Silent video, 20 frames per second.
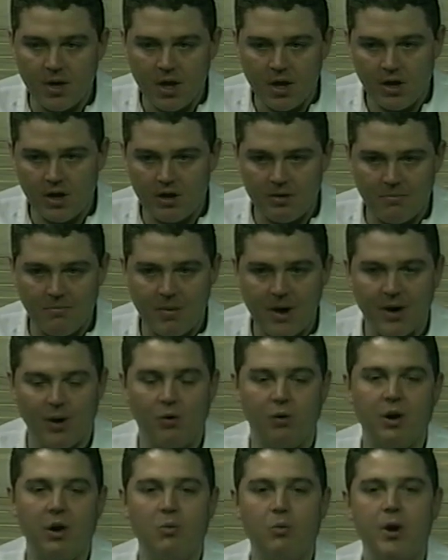In
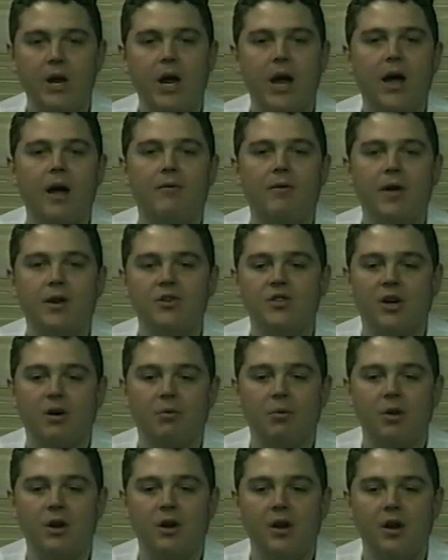Metairie, we have a
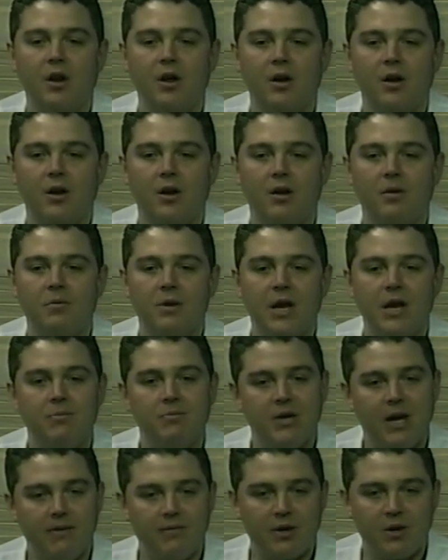gentleman named
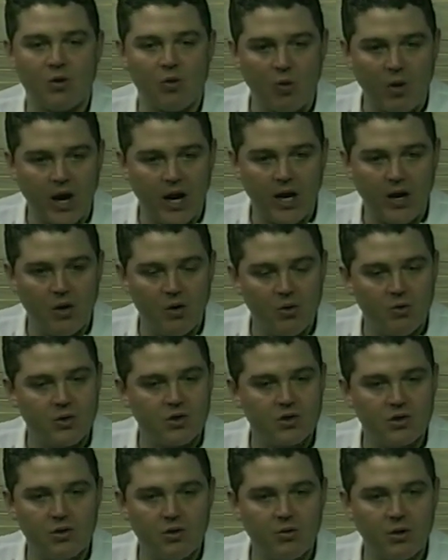David Crane who
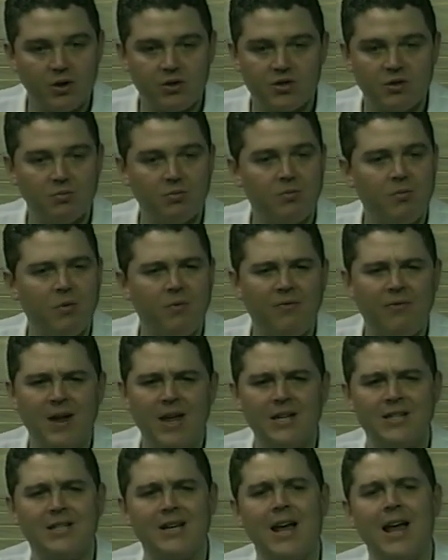is doing some
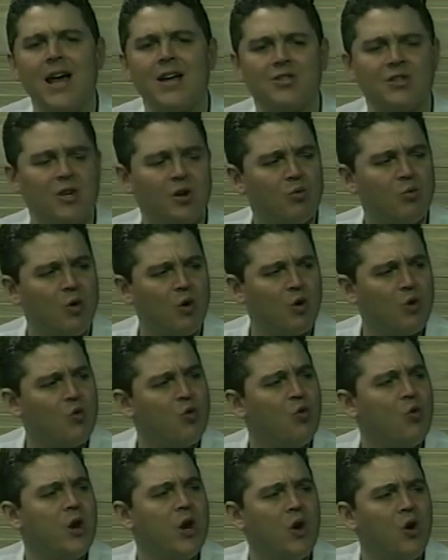fantastic, real
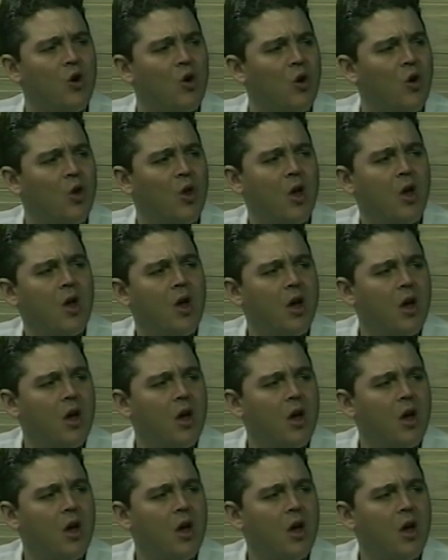Creole,